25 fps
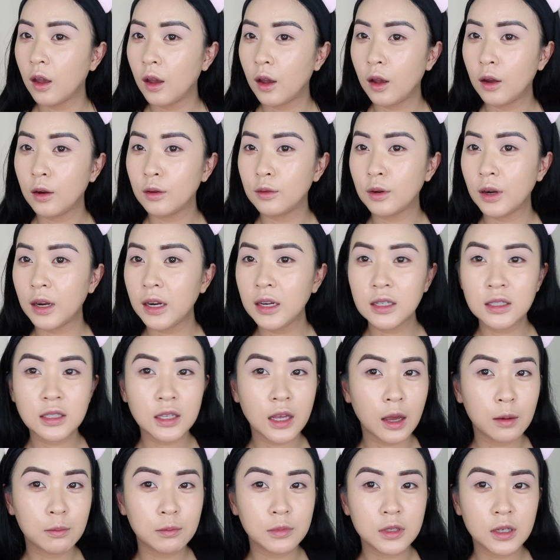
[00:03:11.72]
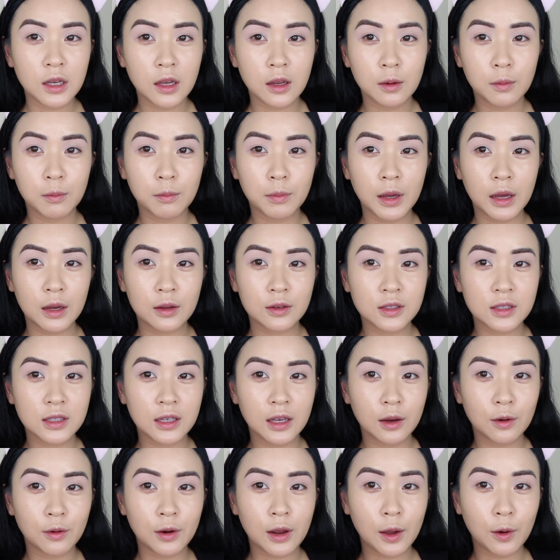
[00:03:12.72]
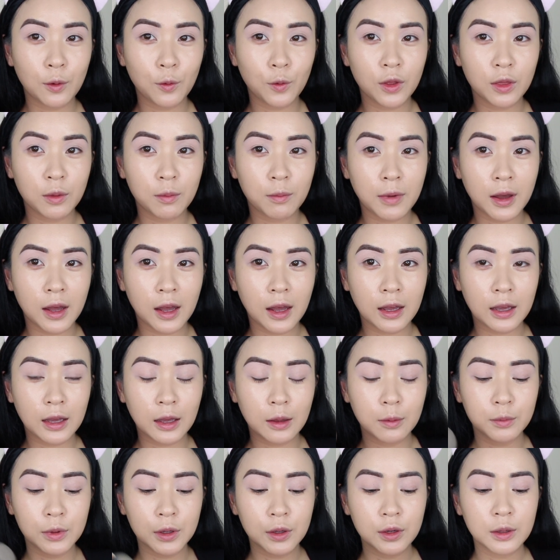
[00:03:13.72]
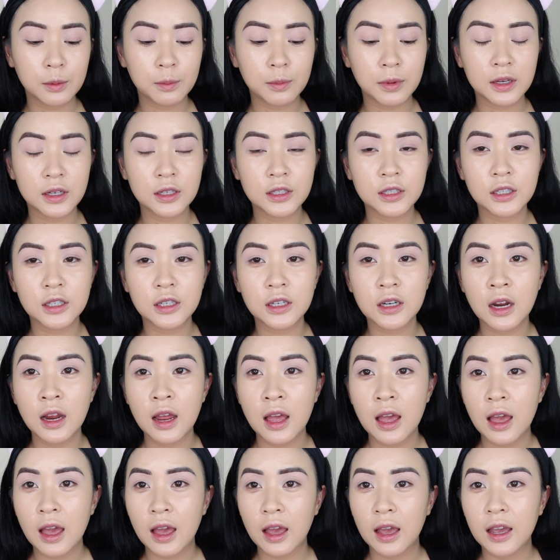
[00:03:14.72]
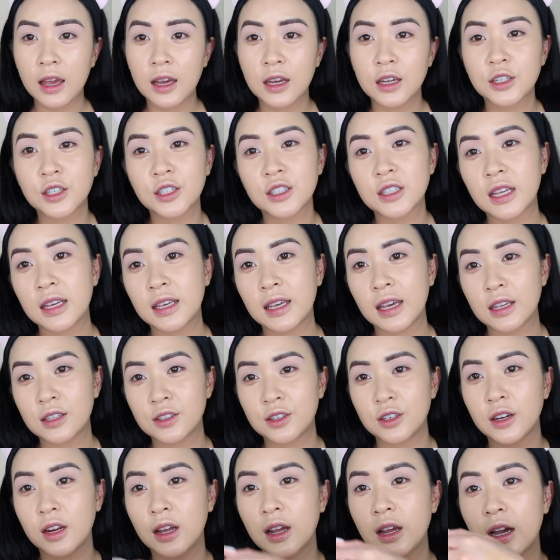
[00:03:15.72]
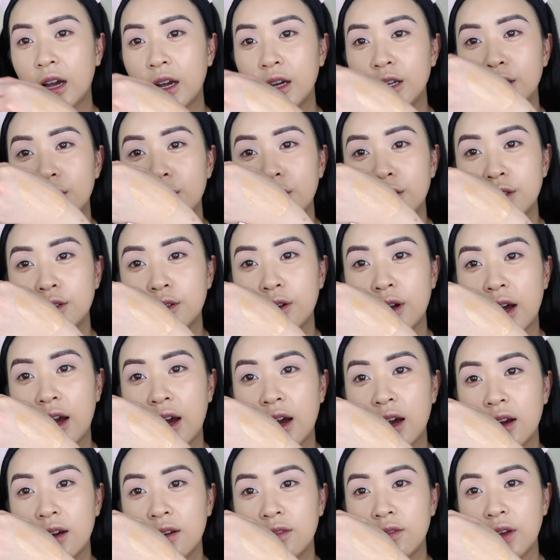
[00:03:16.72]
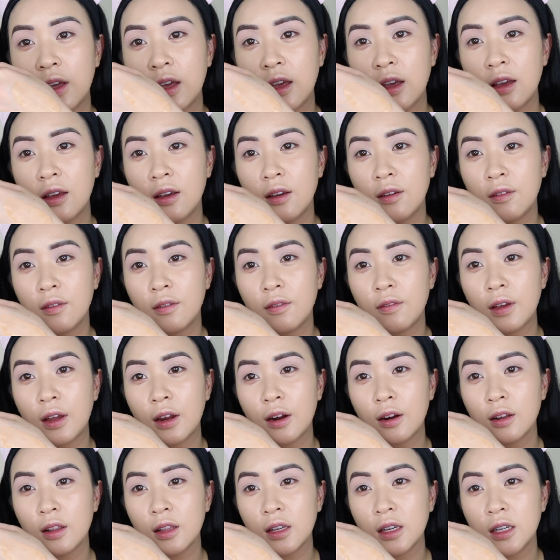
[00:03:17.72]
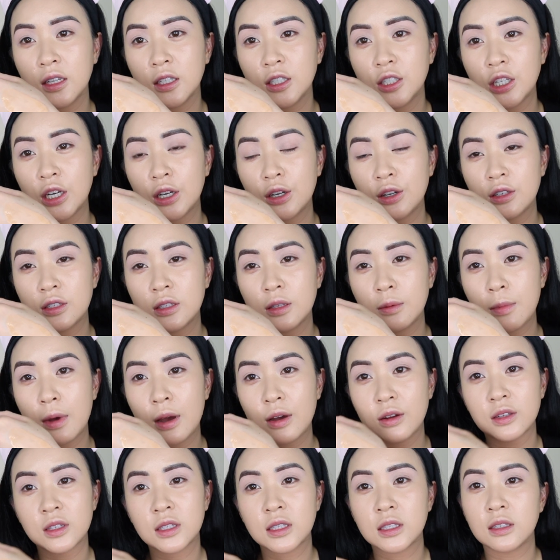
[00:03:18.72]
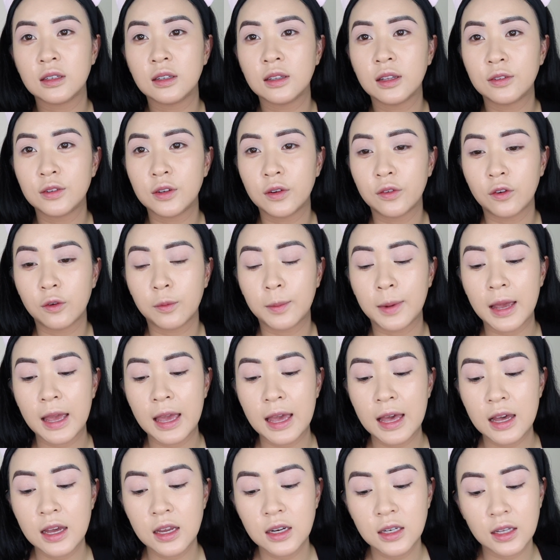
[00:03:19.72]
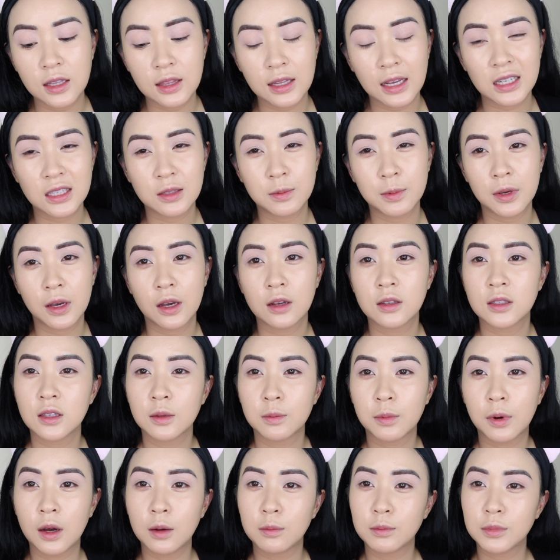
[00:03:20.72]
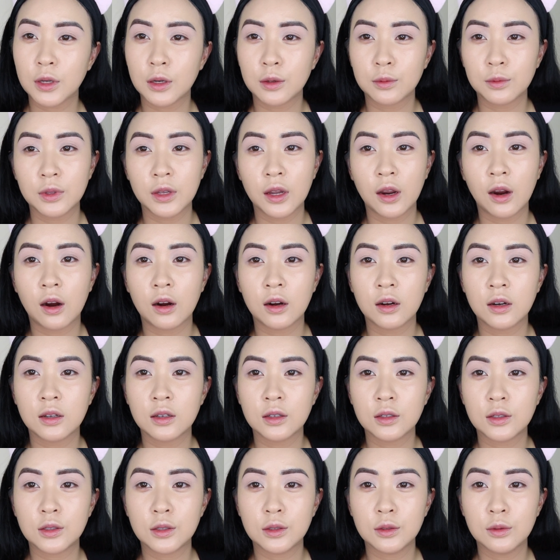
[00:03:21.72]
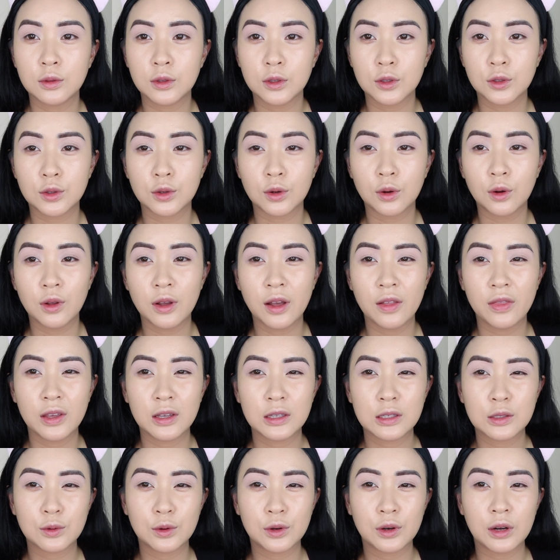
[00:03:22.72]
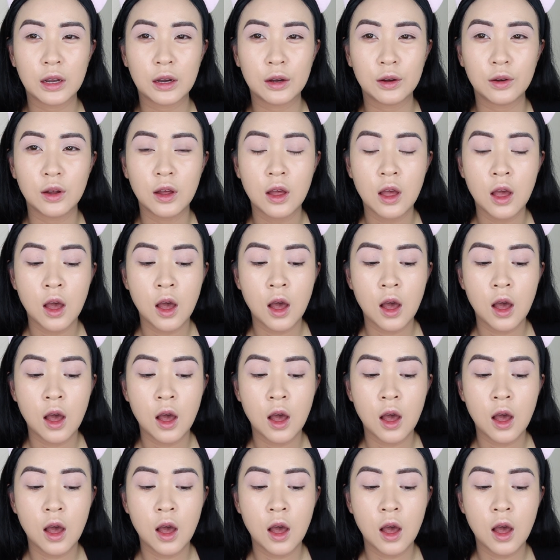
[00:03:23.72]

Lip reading: Alright, I'm done pouncing around with my beauty blender, and just like yesterday I do have a fairly generous amount still left over on my hand, and that's because the pumps are really hard to control and they squirt out